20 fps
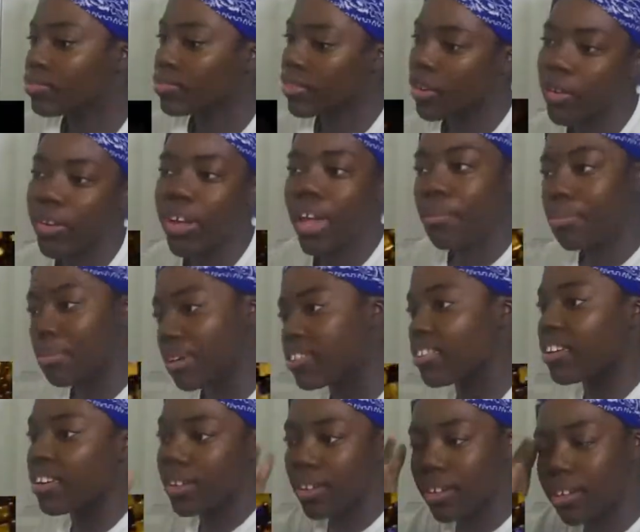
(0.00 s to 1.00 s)
Okay, Big
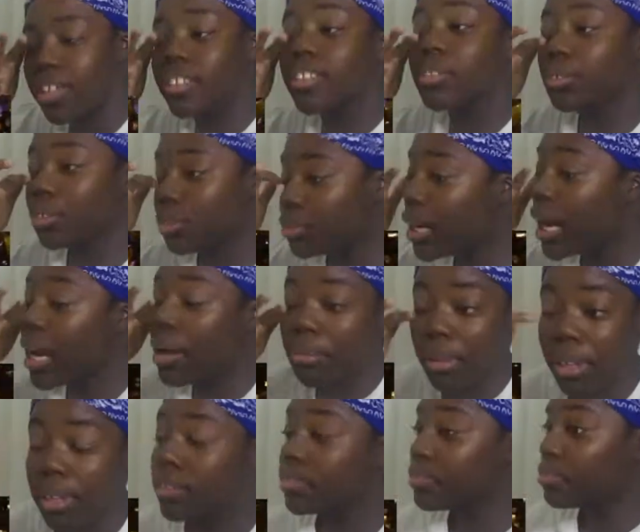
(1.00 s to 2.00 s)
30, let's see what you got, then.